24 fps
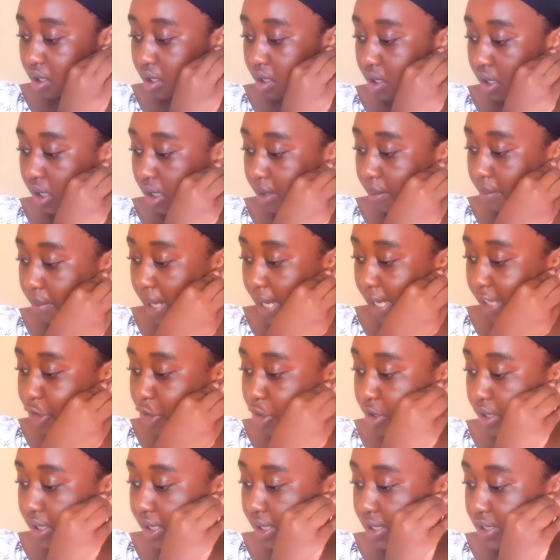I am
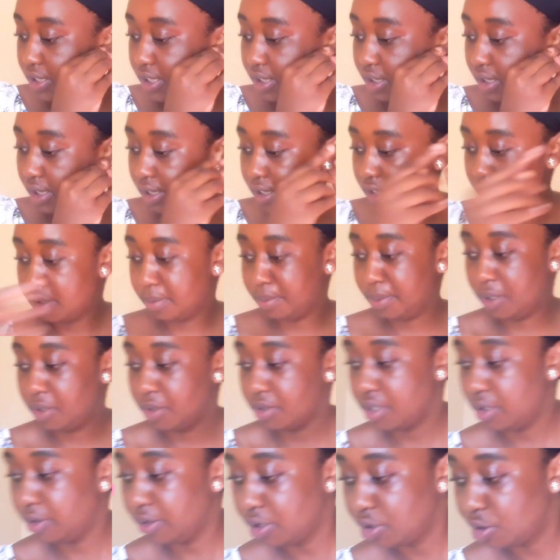actually getting late
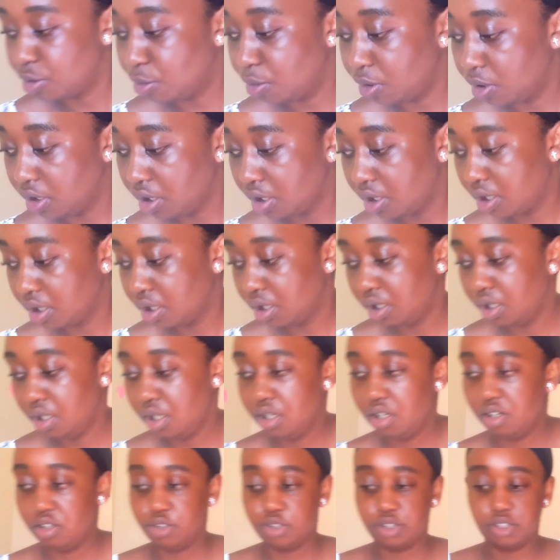because I want to work.
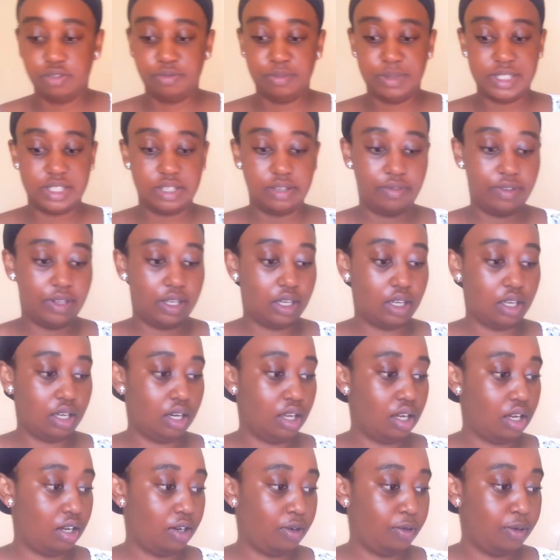I want to give myself like an
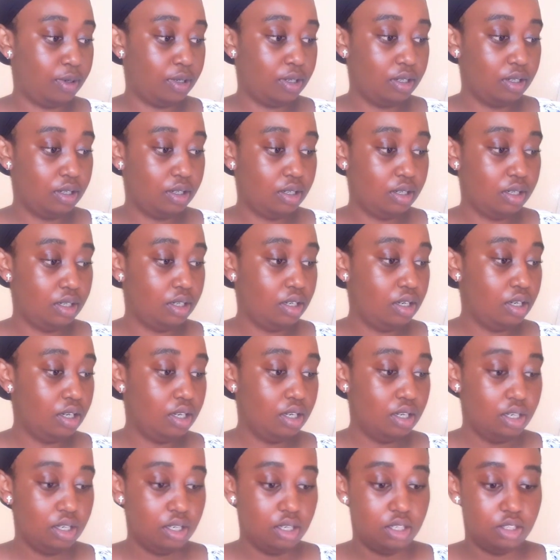hour.
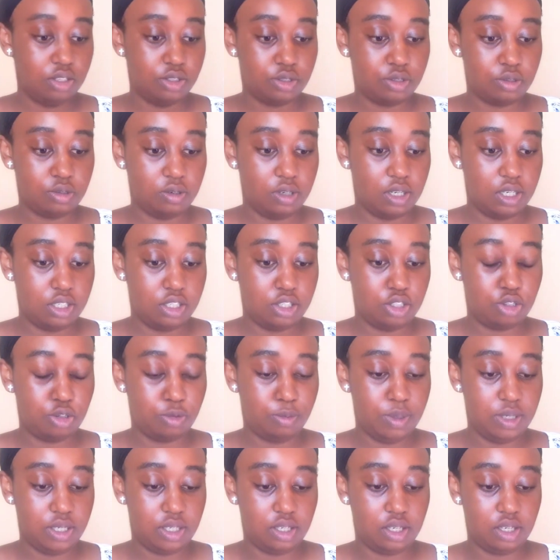So I need to
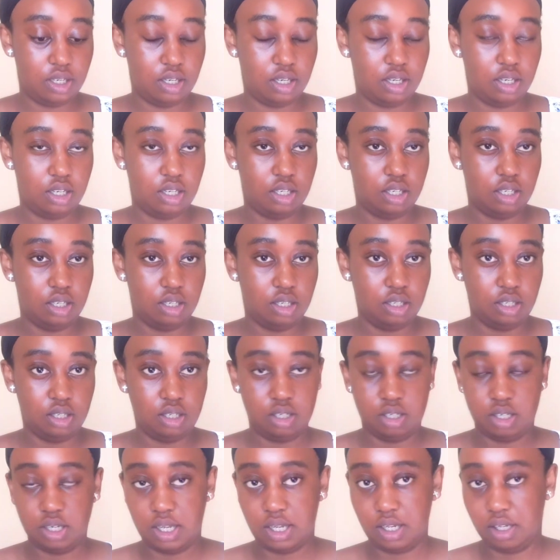be here
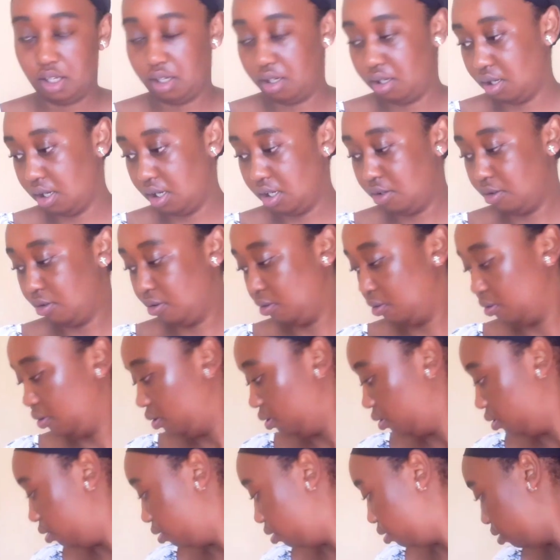in like, I don't know,
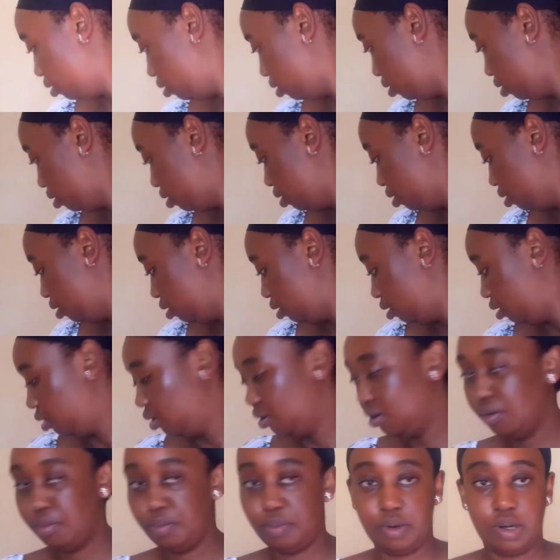
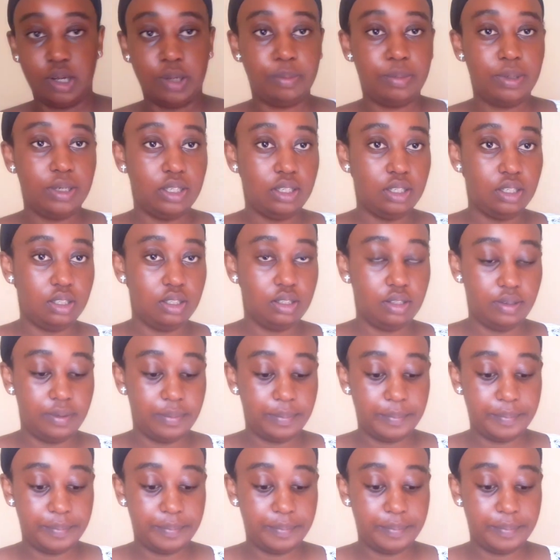probably